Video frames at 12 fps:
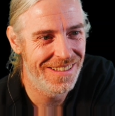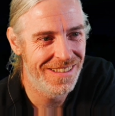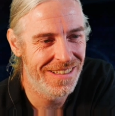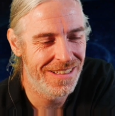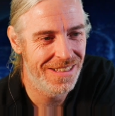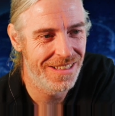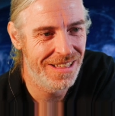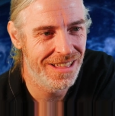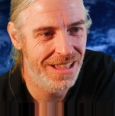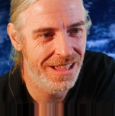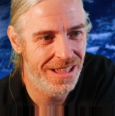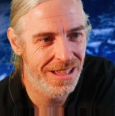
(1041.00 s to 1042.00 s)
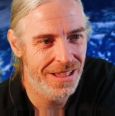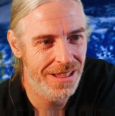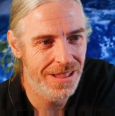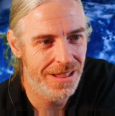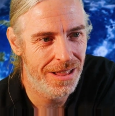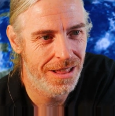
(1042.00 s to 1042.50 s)

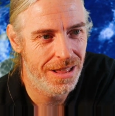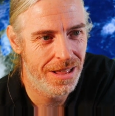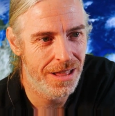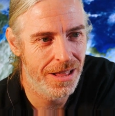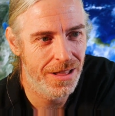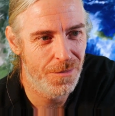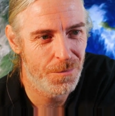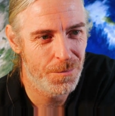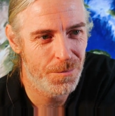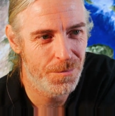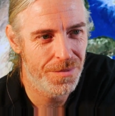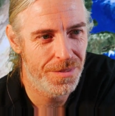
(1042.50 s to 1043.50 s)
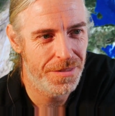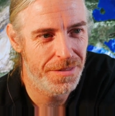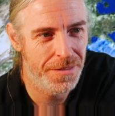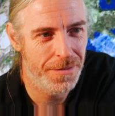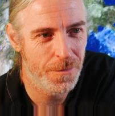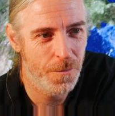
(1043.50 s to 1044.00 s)

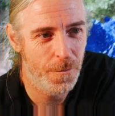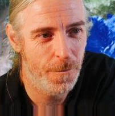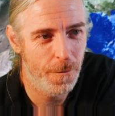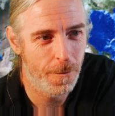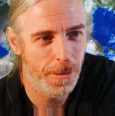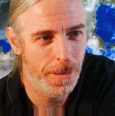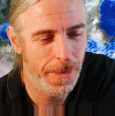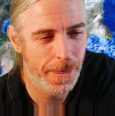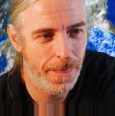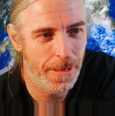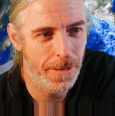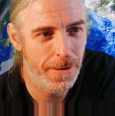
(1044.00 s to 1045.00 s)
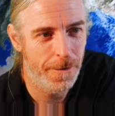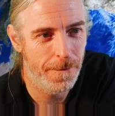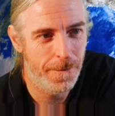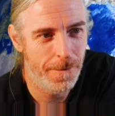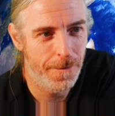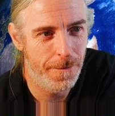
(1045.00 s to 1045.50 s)

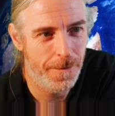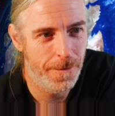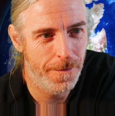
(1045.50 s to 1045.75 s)
The person shown says nothing.